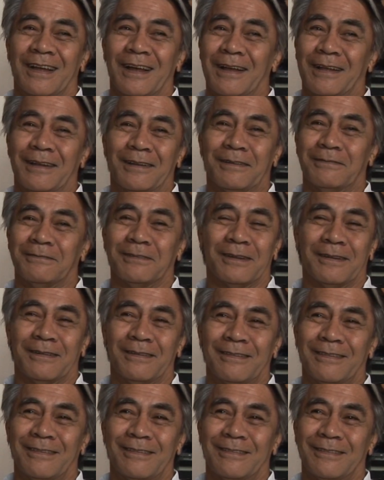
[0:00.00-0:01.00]
I love it.
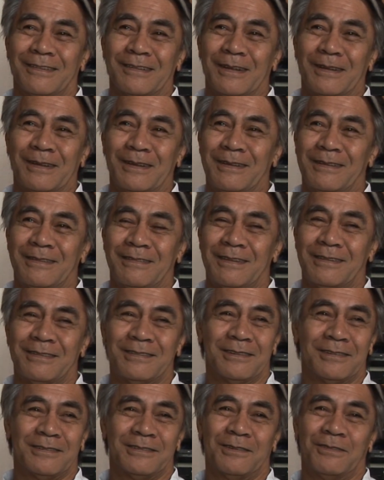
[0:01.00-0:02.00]
You know, it's
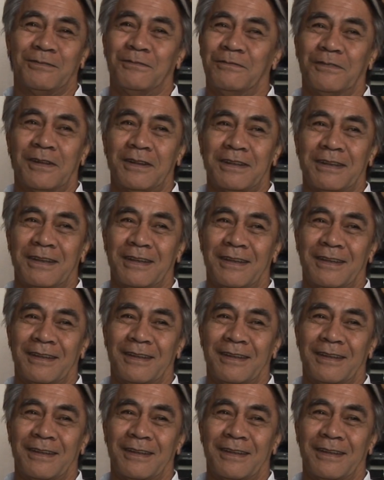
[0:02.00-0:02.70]
just so funny.